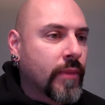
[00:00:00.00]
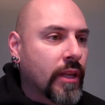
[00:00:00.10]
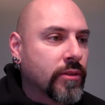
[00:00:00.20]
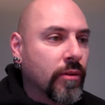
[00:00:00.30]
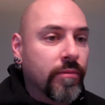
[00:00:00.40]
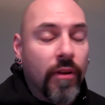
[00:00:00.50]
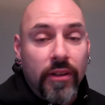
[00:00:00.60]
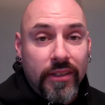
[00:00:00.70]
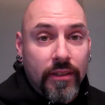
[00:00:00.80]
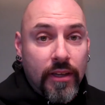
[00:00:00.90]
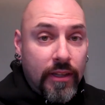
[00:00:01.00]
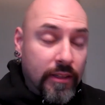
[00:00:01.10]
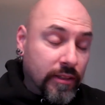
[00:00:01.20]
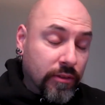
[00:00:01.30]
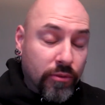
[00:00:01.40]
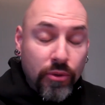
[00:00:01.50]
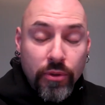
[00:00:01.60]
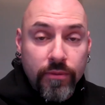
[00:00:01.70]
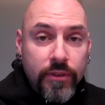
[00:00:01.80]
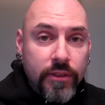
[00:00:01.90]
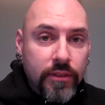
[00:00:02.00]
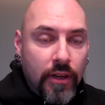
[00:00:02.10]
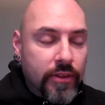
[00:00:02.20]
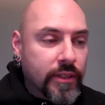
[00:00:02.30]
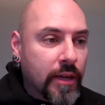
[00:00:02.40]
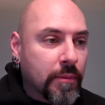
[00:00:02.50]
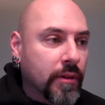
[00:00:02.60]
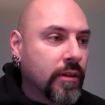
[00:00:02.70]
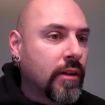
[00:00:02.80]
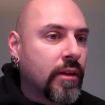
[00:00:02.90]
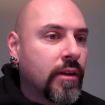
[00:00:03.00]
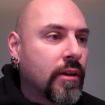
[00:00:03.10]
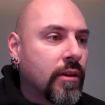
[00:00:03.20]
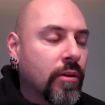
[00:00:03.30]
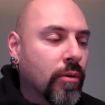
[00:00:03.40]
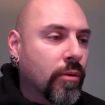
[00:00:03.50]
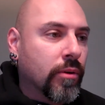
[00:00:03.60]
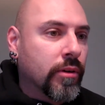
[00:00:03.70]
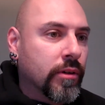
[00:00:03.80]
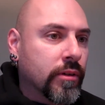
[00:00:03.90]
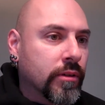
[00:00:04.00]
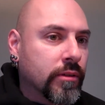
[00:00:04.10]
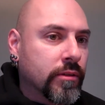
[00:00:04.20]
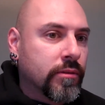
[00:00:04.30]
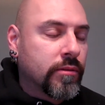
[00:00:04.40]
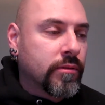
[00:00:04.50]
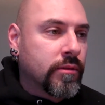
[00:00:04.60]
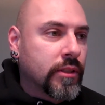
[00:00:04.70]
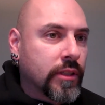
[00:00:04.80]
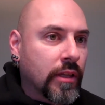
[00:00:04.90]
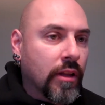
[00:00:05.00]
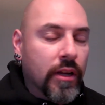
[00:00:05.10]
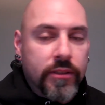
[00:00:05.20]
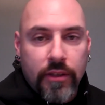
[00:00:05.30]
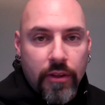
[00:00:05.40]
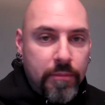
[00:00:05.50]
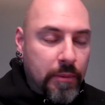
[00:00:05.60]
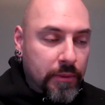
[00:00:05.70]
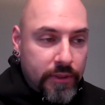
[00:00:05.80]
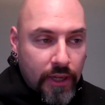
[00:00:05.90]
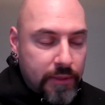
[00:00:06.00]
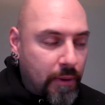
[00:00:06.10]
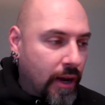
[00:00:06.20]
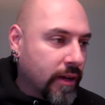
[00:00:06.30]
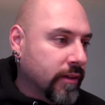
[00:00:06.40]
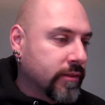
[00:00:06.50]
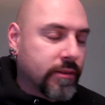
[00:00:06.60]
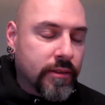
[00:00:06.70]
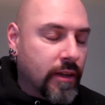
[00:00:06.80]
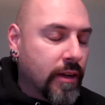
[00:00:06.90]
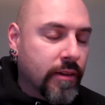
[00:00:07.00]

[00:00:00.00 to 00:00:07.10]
so don't fall in any little grooves on the table, or just get lost in other people's dice piles.